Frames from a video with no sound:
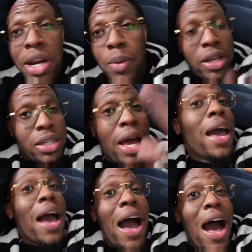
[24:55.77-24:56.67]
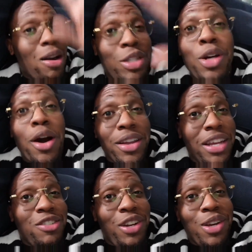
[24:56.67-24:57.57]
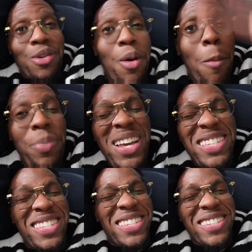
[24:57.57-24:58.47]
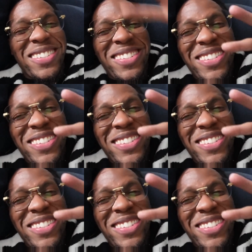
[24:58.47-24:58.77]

anyways, I'll see y'all in the next video. Peace.